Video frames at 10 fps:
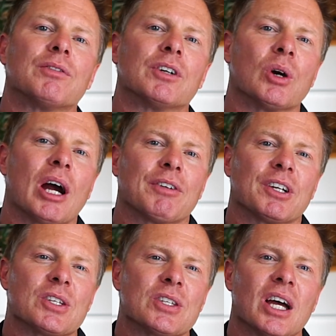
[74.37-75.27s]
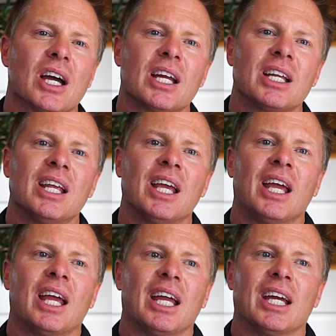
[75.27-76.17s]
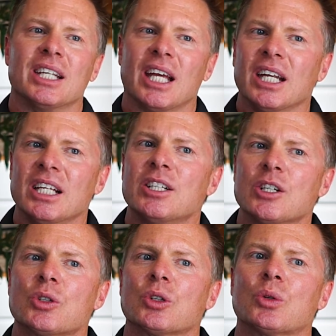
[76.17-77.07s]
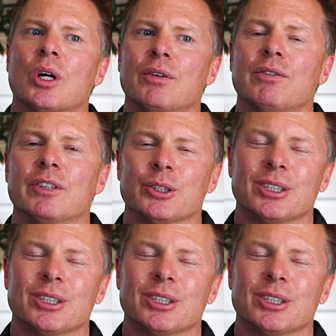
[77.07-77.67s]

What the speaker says: for graphic design and any digital creative field.